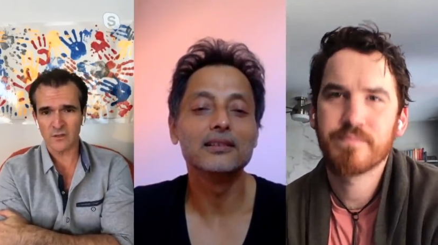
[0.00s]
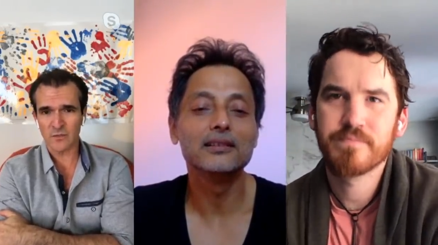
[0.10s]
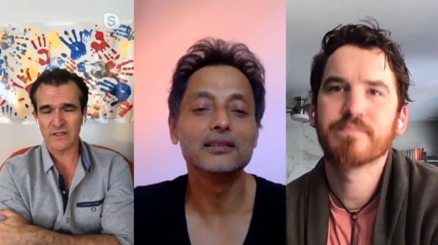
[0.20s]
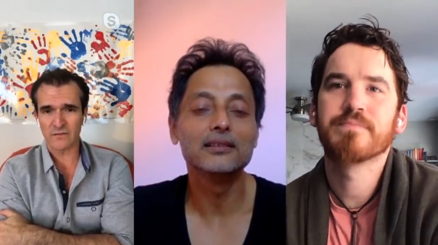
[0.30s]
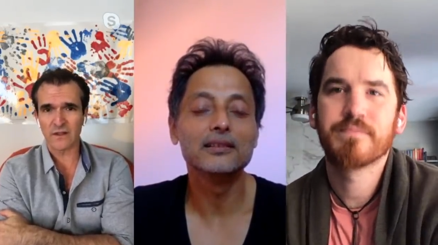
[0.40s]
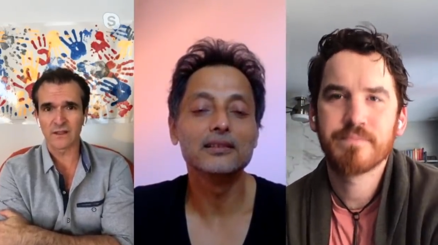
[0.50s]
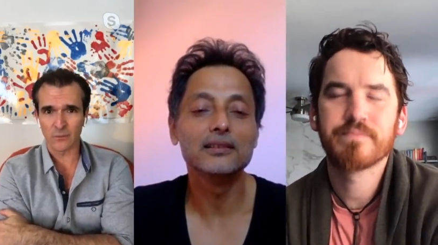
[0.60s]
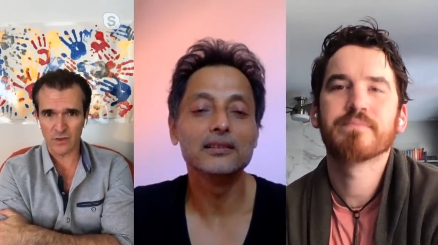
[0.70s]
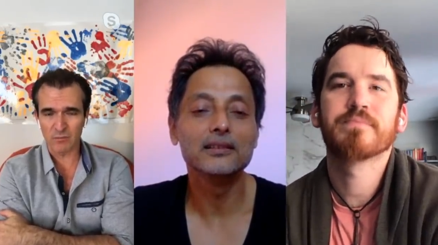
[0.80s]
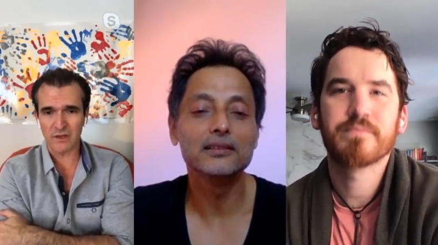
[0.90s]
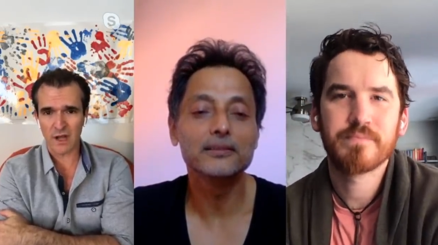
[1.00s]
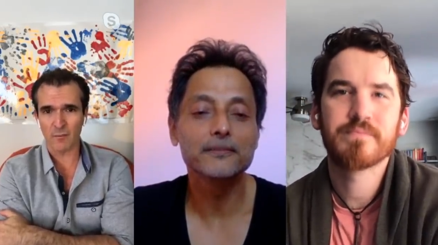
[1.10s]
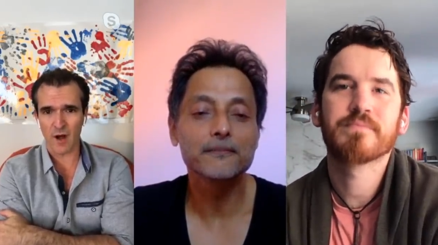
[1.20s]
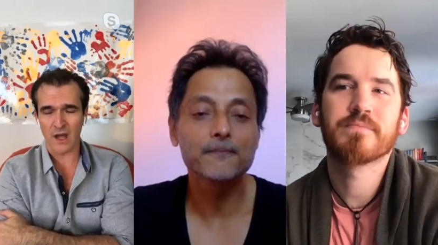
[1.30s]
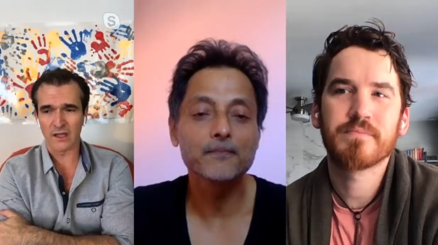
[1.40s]
Speaker 1: you said specifically, we
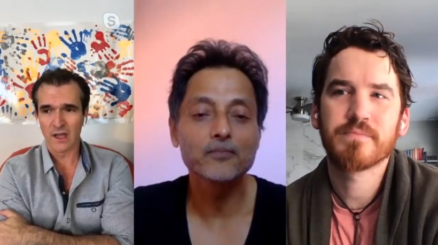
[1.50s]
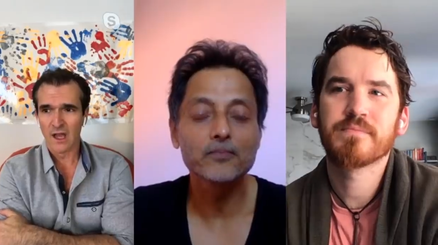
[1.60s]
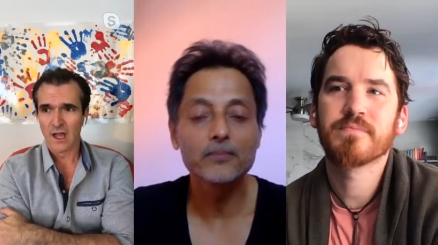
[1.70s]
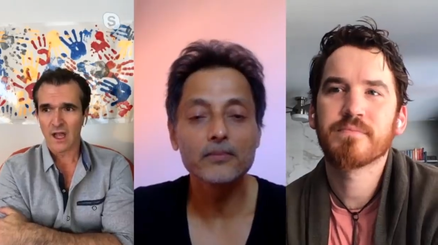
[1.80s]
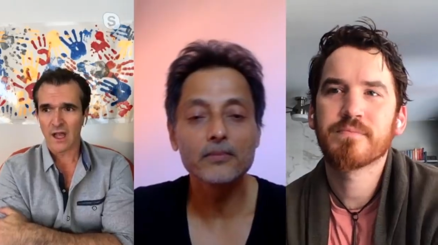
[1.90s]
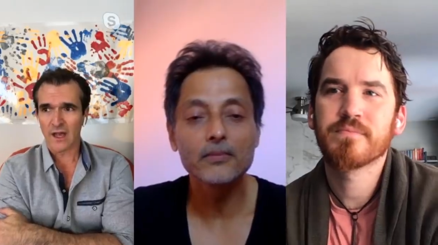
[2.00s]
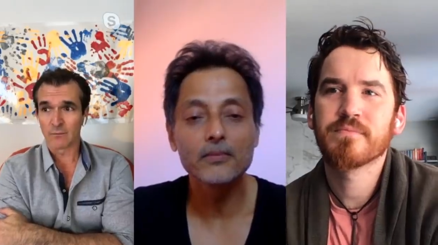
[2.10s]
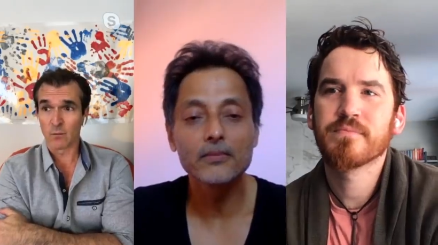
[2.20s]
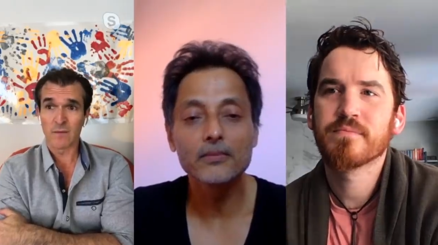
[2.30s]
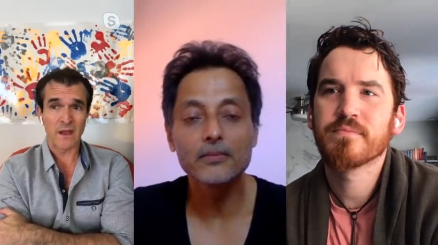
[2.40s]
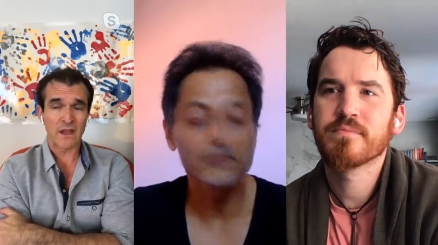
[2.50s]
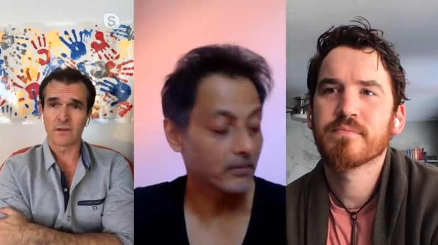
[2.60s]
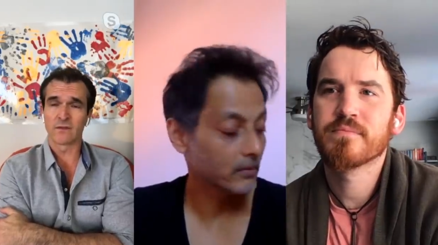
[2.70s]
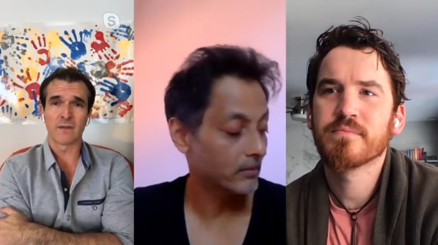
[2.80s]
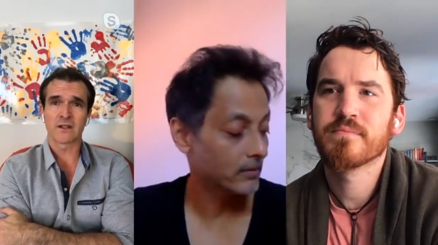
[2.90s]
pick up on, and we may
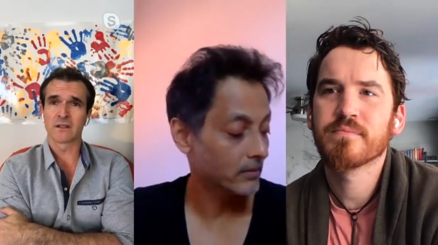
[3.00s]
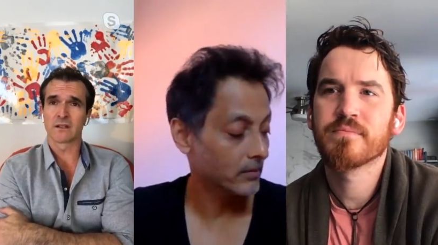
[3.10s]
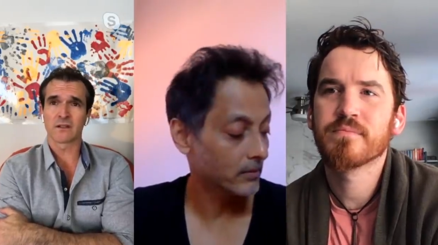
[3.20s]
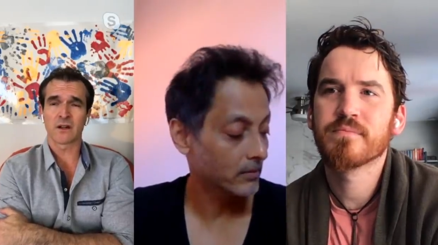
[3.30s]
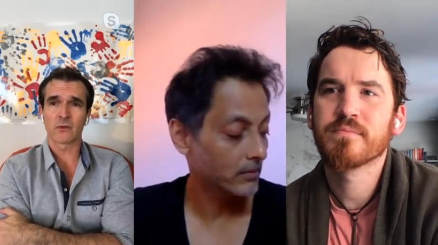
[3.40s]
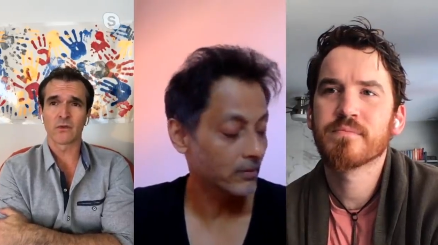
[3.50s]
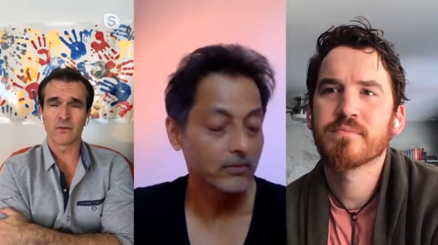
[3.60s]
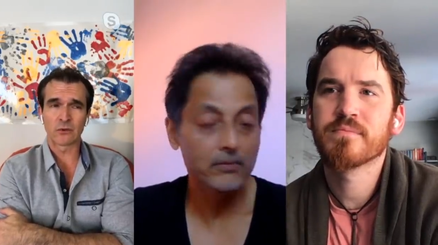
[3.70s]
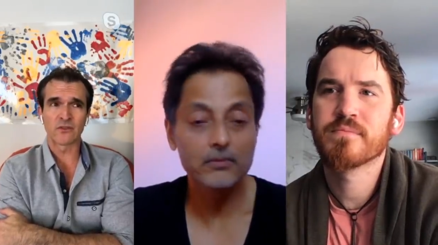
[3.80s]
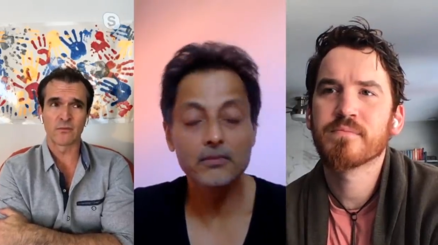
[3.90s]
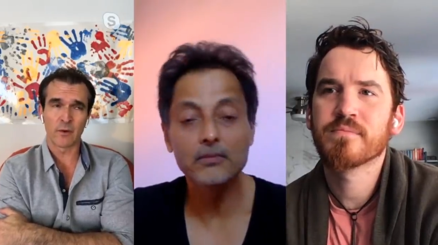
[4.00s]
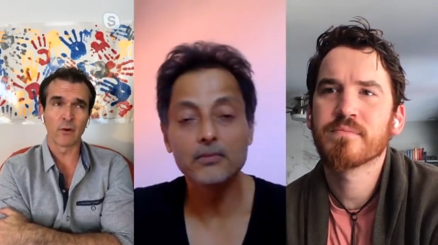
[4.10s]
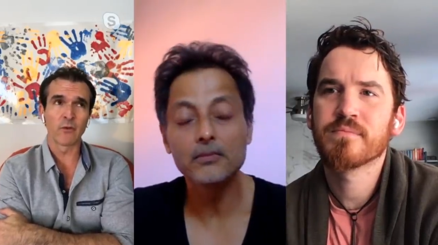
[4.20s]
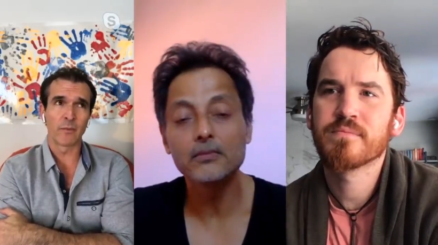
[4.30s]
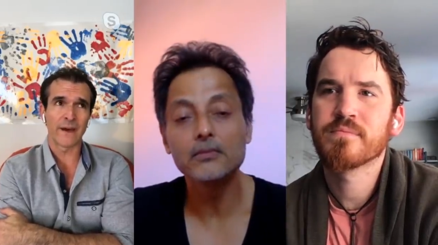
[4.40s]
have even mentioned this in our reviews of
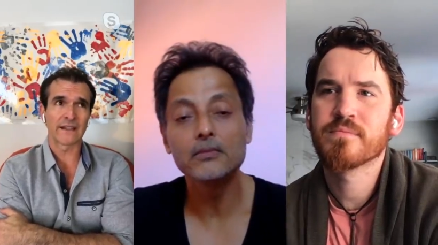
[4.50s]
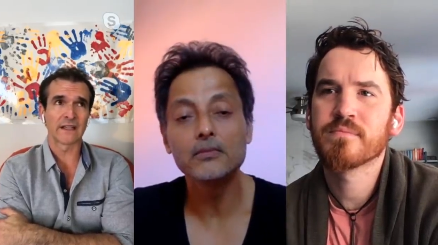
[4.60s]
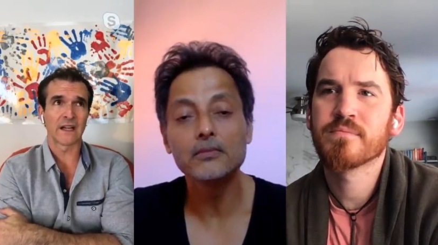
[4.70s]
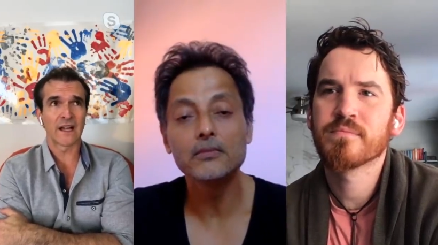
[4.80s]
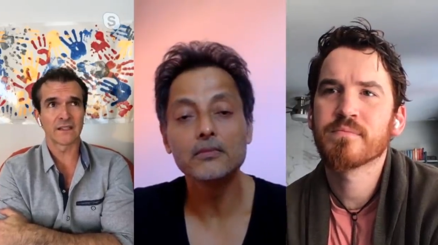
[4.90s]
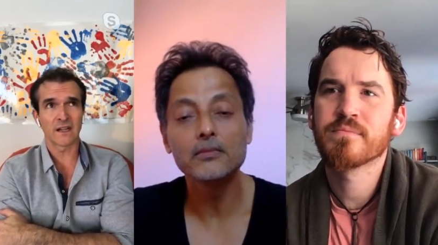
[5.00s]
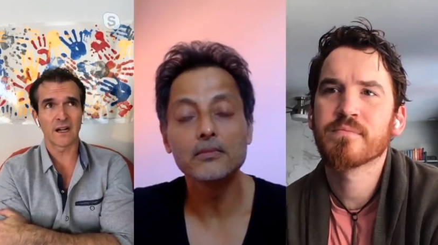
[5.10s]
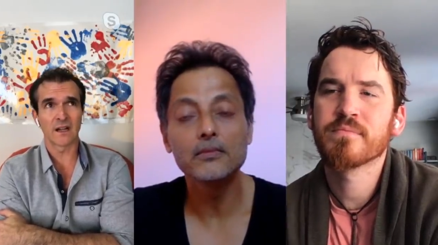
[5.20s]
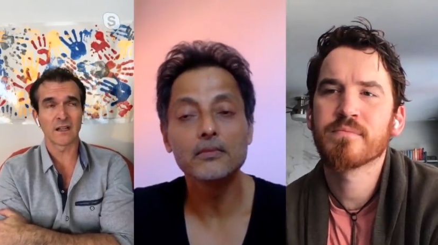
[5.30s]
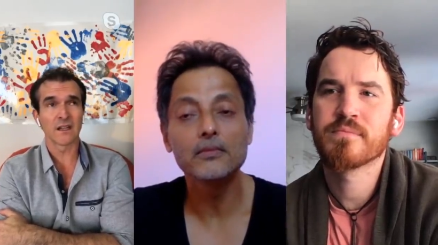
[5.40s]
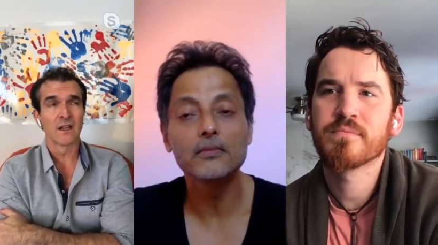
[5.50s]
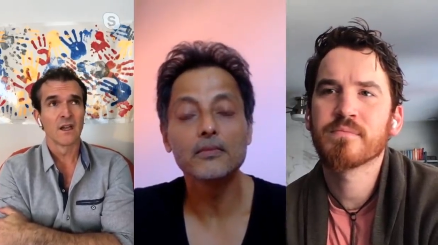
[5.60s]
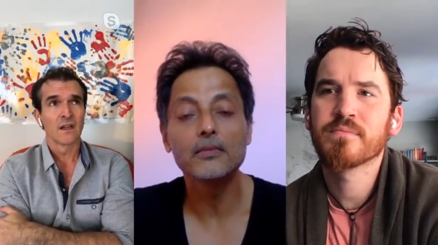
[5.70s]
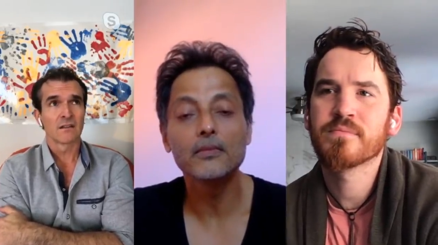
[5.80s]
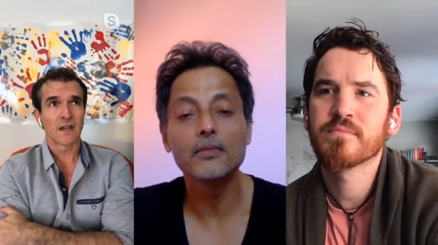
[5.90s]
both Badla and Kahani,
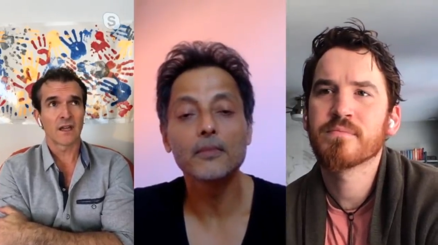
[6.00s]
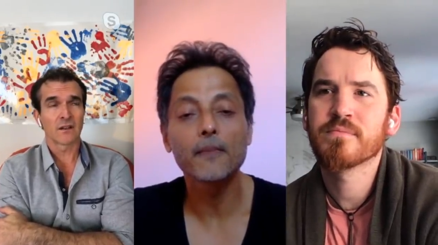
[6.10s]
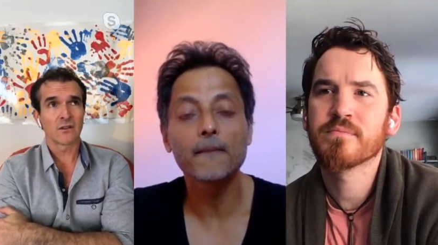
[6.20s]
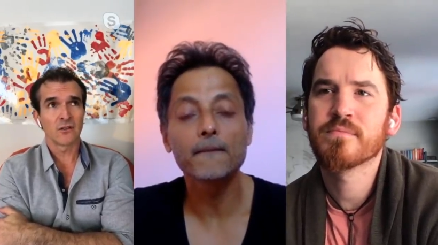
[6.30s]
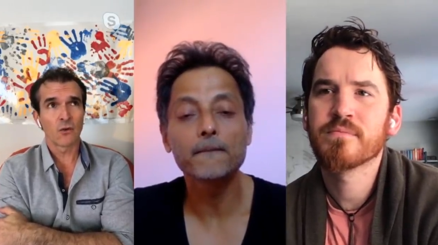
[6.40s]
that